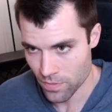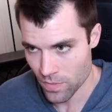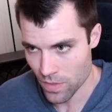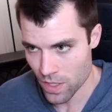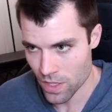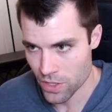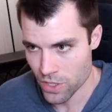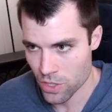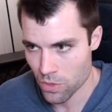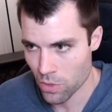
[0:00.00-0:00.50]

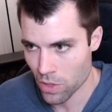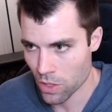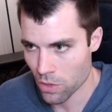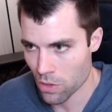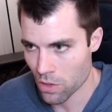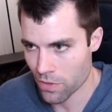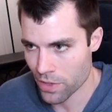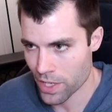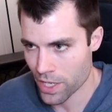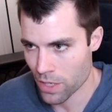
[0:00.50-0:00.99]
Actually, we'll go
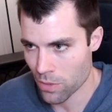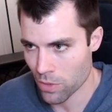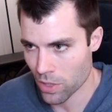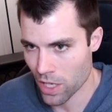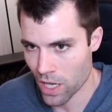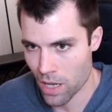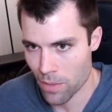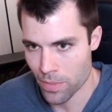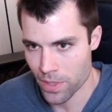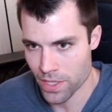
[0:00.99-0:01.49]
over here and we'll
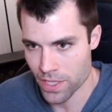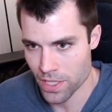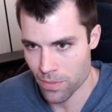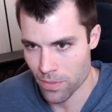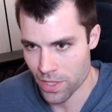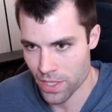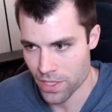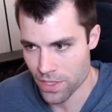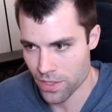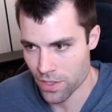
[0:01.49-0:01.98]
copy some of
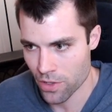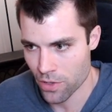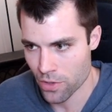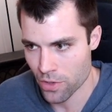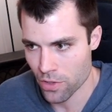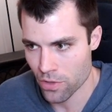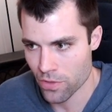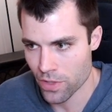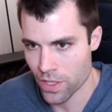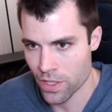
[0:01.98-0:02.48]
this code
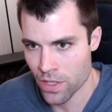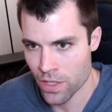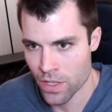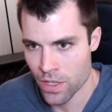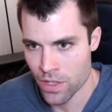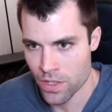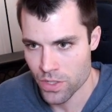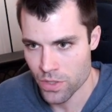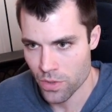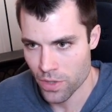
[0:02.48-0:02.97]
over. So we're